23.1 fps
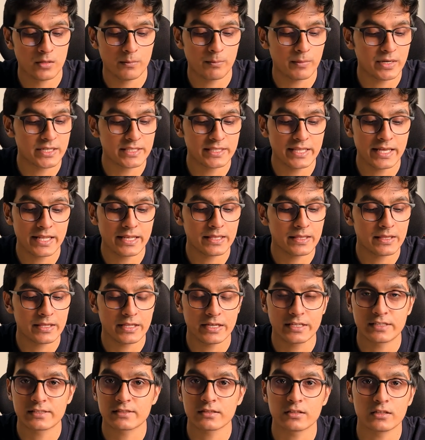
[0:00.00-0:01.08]
but then
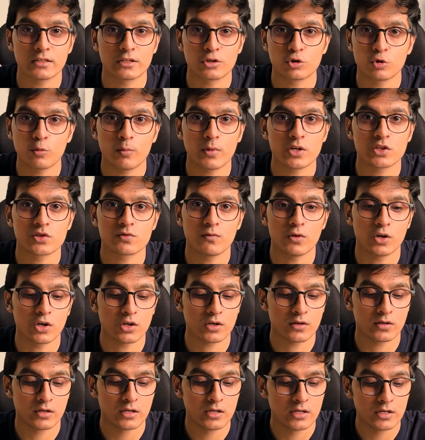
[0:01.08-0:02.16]
it's too much
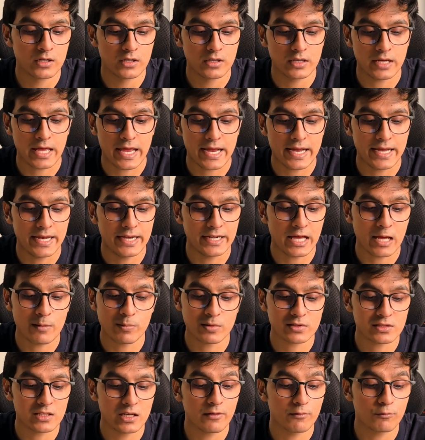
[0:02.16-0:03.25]
work, and I
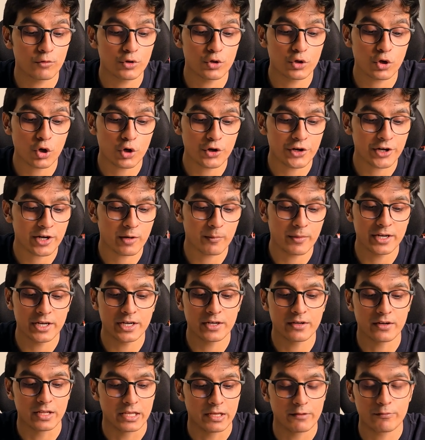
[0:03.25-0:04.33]
personally would not recommend
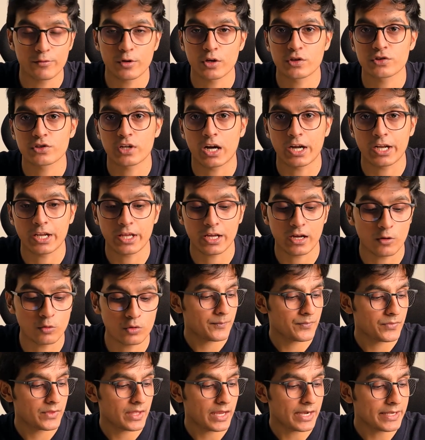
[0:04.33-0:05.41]
it if you are starting out.